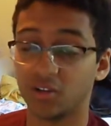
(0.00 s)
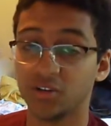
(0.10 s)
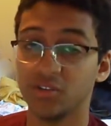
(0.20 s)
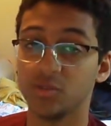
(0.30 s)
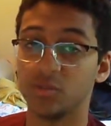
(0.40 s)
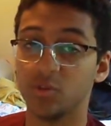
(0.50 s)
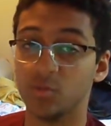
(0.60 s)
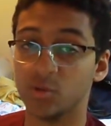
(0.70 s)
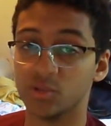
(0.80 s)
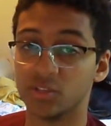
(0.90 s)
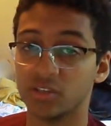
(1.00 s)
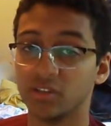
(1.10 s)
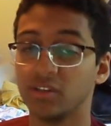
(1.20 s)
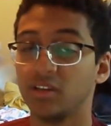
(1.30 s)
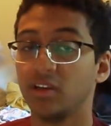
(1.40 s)
good YouTubers
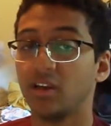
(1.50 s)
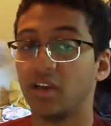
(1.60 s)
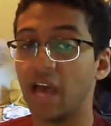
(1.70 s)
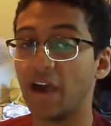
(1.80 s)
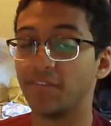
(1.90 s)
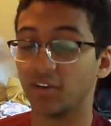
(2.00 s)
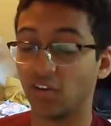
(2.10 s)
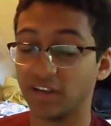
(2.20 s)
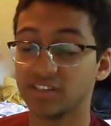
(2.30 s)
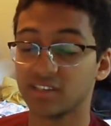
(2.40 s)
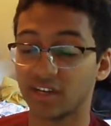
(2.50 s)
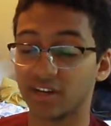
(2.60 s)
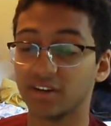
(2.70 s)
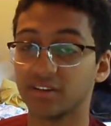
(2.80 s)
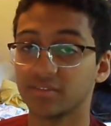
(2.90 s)
have a great
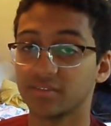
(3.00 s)
sign off.